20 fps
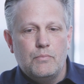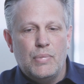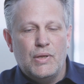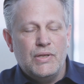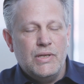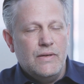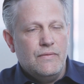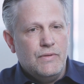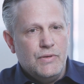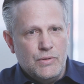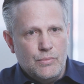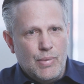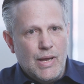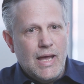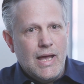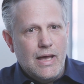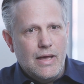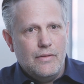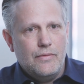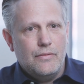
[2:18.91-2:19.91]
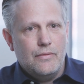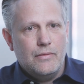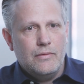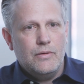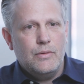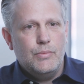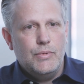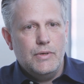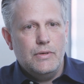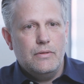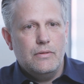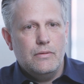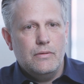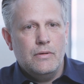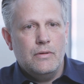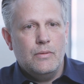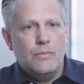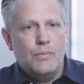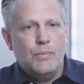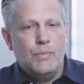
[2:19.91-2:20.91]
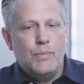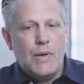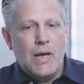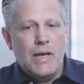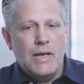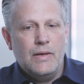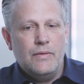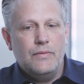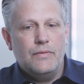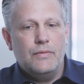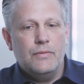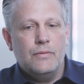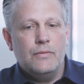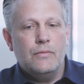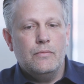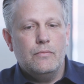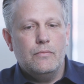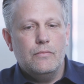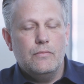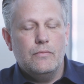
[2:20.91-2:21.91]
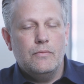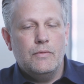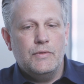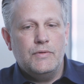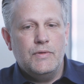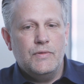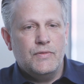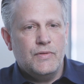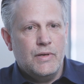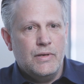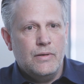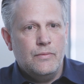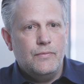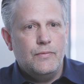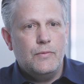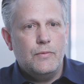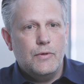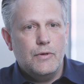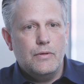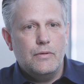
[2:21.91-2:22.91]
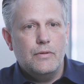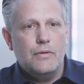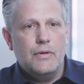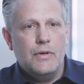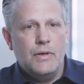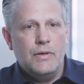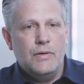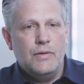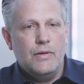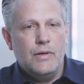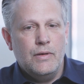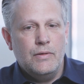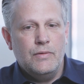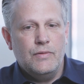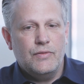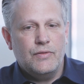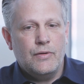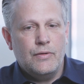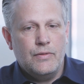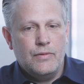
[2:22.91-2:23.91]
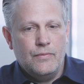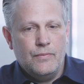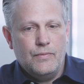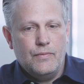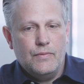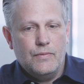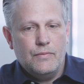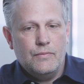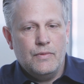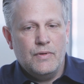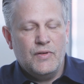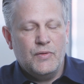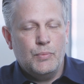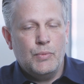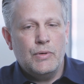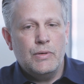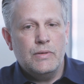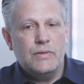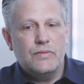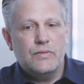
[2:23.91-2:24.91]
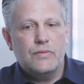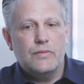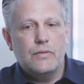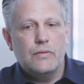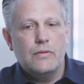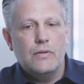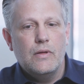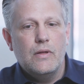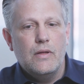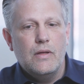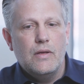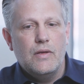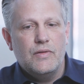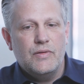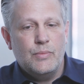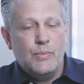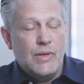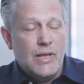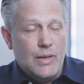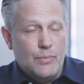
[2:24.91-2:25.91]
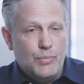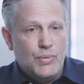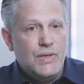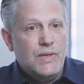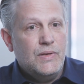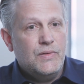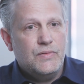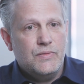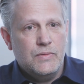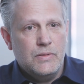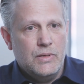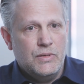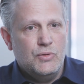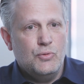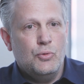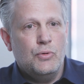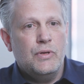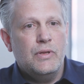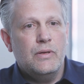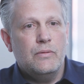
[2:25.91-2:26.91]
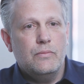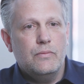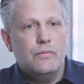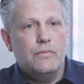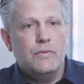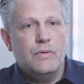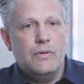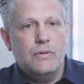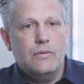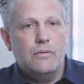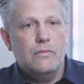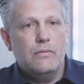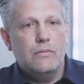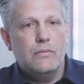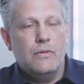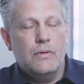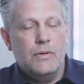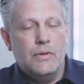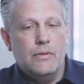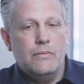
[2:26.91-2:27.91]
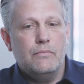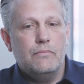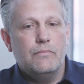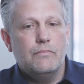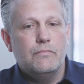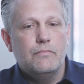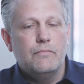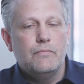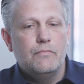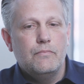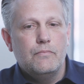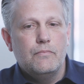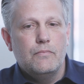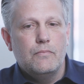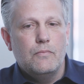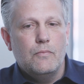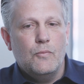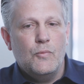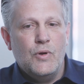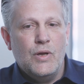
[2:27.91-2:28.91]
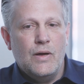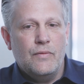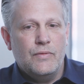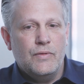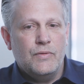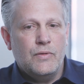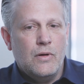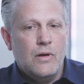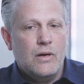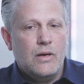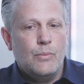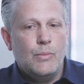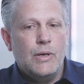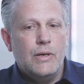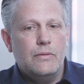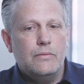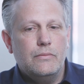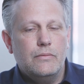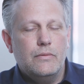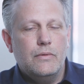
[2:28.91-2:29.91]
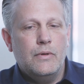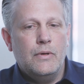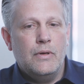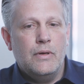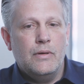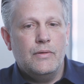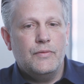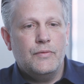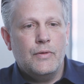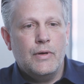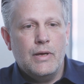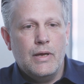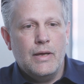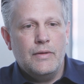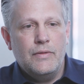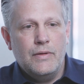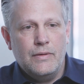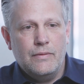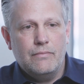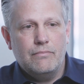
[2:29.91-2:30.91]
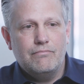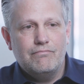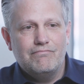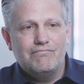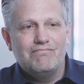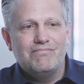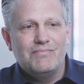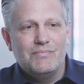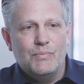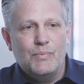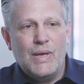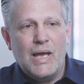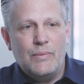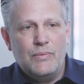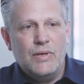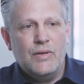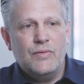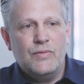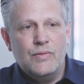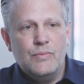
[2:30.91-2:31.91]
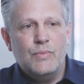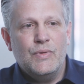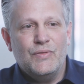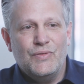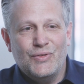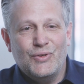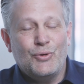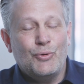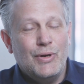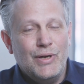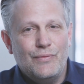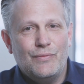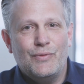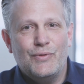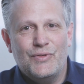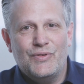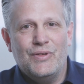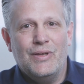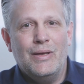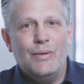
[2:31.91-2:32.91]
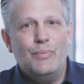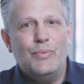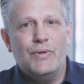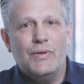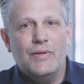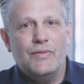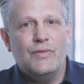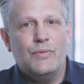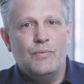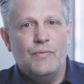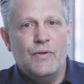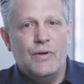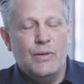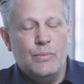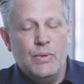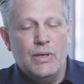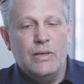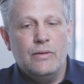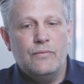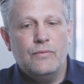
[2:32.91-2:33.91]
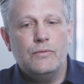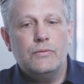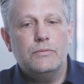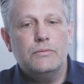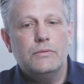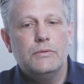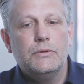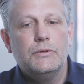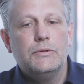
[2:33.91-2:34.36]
believe in your path a little bit. You know, buy into what you sign up for, and you, and you start to experience some of that peace and the joy that, that um, we often talk about. Uh, so I, I, think baptism is a great first step and it's very meaningful.